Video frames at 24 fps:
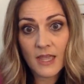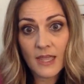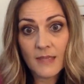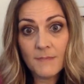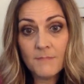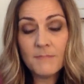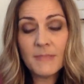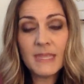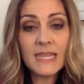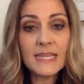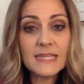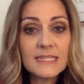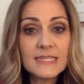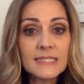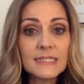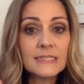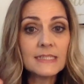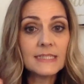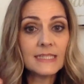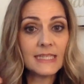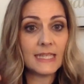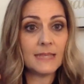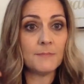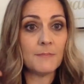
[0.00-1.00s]

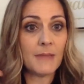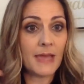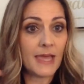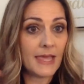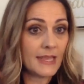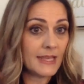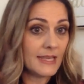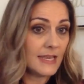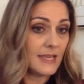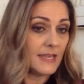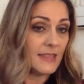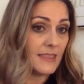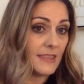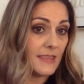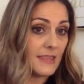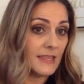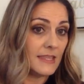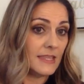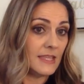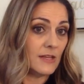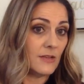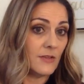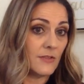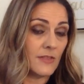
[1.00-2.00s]
Immediately, my,
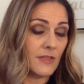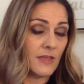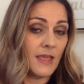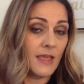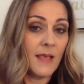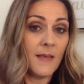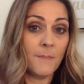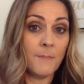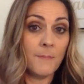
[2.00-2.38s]
you know,